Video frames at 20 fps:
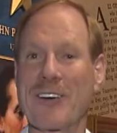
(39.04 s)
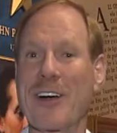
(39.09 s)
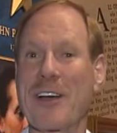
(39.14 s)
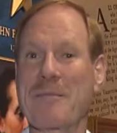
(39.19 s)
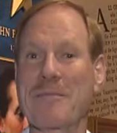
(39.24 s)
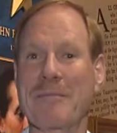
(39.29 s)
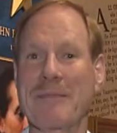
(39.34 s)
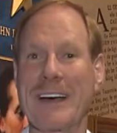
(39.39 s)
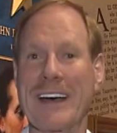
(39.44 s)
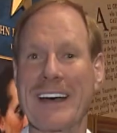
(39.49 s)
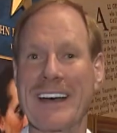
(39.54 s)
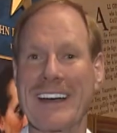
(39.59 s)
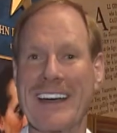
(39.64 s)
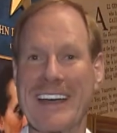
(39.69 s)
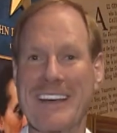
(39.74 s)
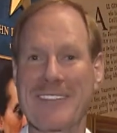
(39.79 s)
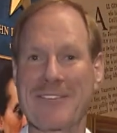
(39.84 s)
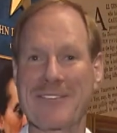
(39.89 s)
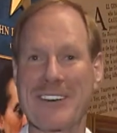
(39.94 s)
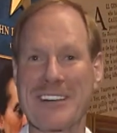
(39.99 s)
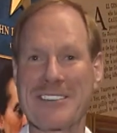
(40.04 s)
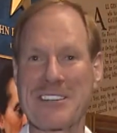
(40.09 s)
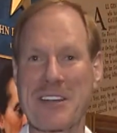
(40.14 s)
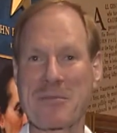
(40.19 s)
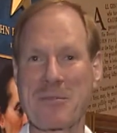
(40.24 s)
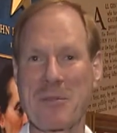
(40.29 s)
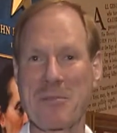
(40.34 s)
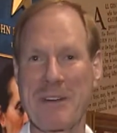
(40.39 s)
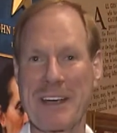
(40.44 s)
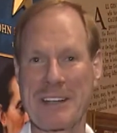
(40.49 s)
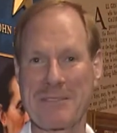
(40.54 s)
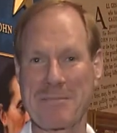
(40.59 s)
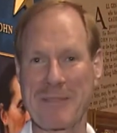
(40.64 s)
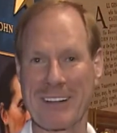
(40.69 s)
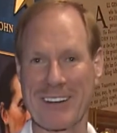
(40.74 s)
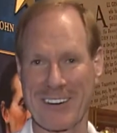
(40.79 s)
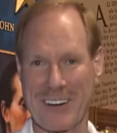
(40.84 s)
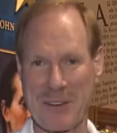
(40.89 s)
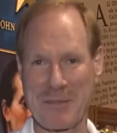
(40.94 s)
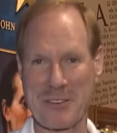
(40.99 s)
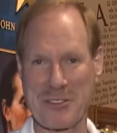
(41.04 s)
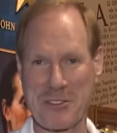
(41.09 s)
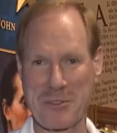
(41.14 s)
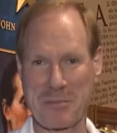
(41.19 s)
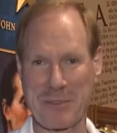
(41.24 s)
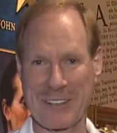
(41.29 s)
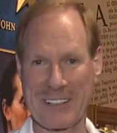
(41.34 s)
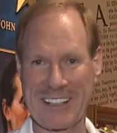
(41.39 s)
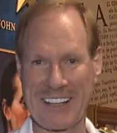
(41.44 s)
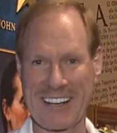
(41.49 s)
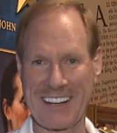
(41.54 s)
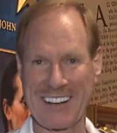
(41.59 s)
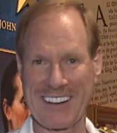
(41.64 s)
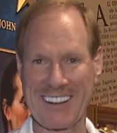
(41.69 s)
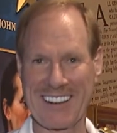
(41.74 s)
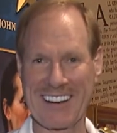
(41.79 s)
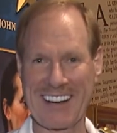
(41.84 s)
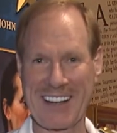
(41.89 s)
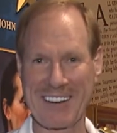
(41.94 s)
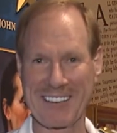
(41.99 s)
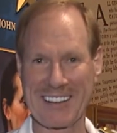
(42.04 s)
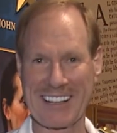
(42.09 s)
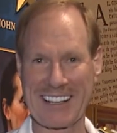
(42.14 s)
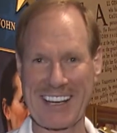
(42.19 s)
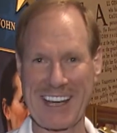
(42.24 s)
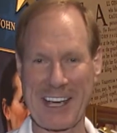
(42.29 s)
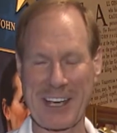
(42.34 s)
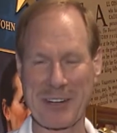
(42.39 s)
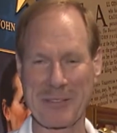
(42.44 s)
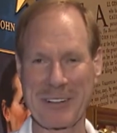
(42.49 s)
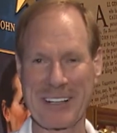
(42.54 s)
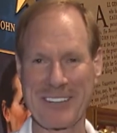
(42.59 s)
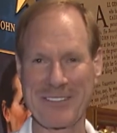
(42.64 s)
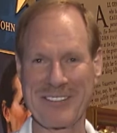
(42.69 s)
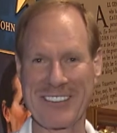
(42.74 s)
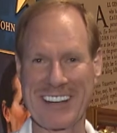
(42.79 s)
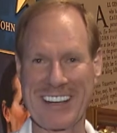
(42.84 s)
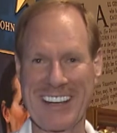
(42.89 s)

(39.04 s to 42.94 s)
I'm Vice Admiral Mike Miller. I'm the superintendent of the Naval Academy.